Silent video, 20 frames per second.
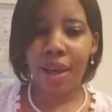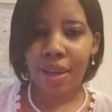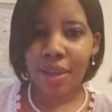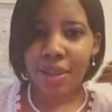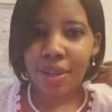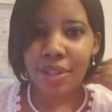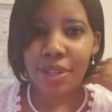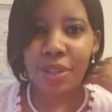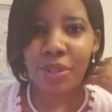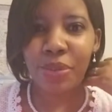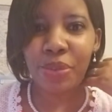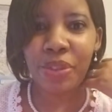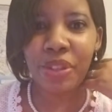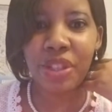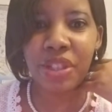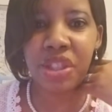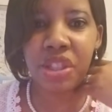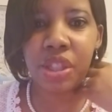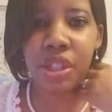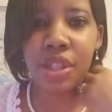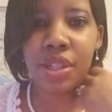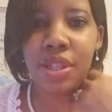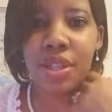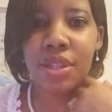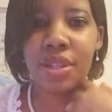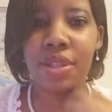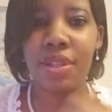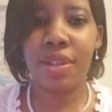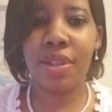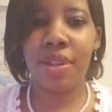Hallelujah,
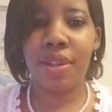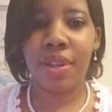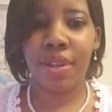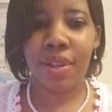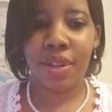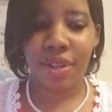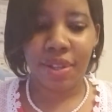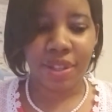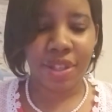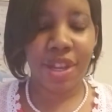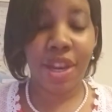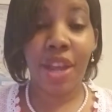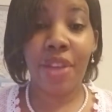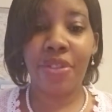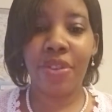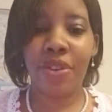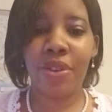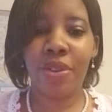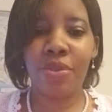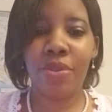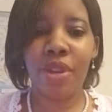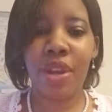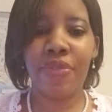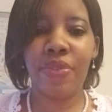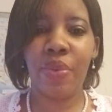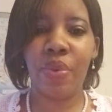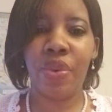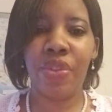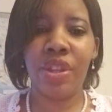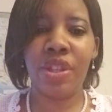Jesus. Good afternoon,
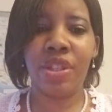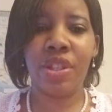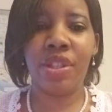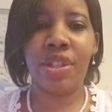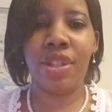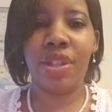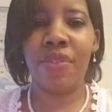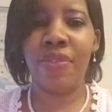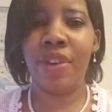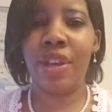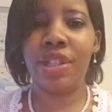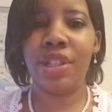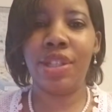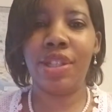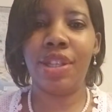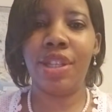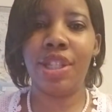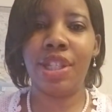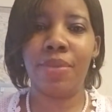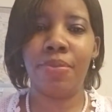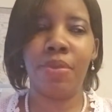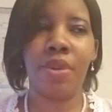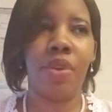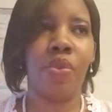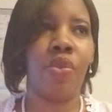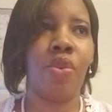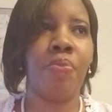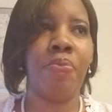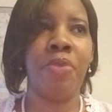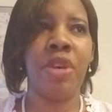everyone. This is Evangelist Smith
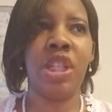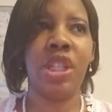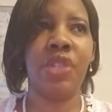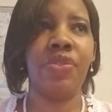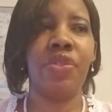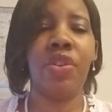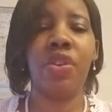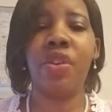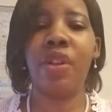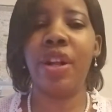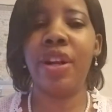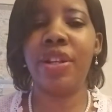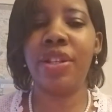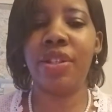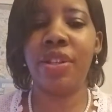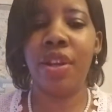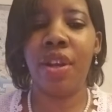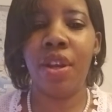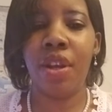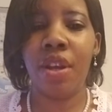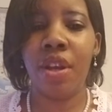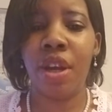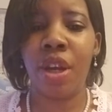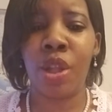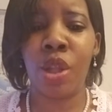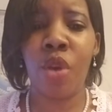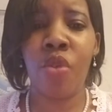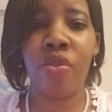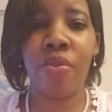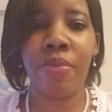with Mission for Christ
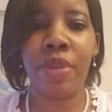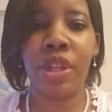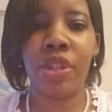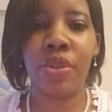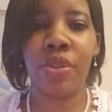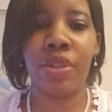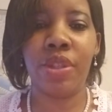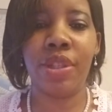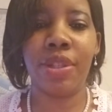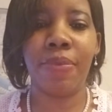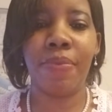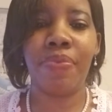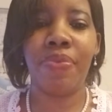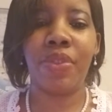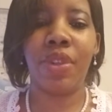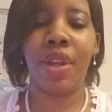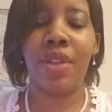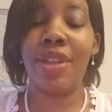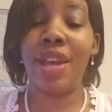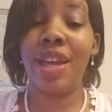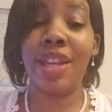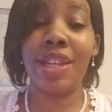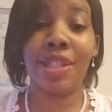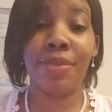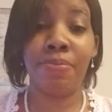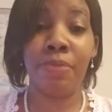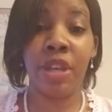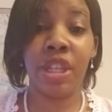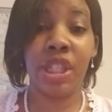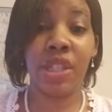Global Ministries. That is
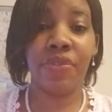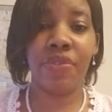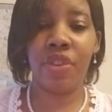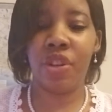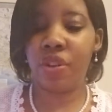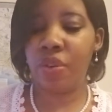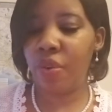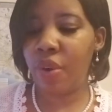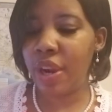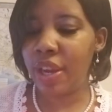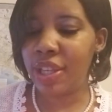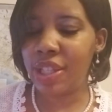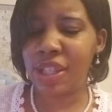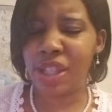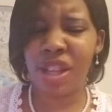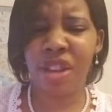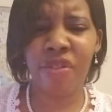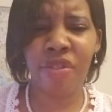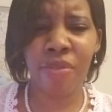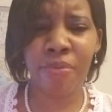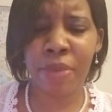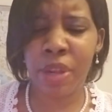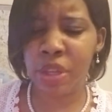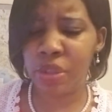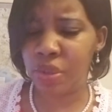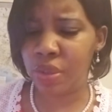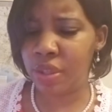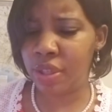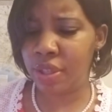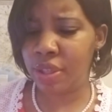Mission for Christ Global
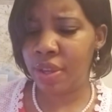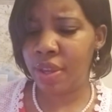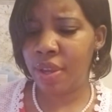Ministries.